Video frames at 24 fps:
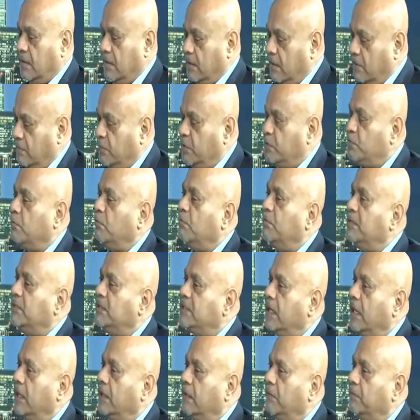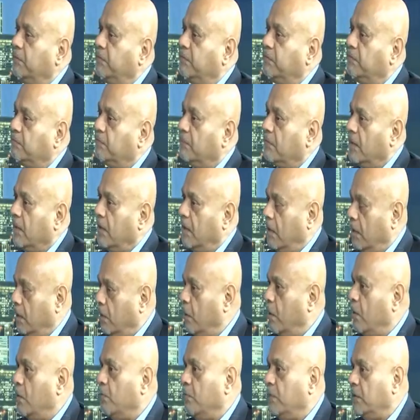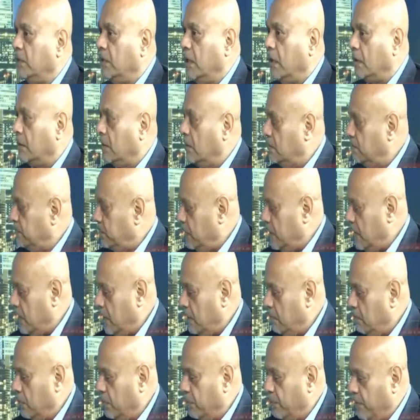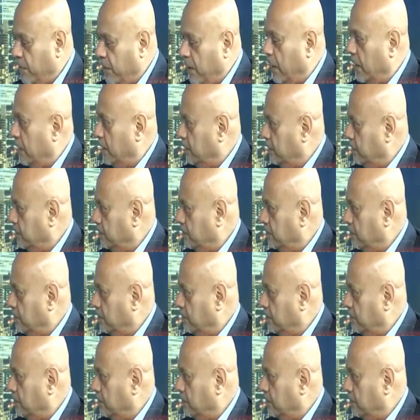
which will be set up along with our company in Montreal,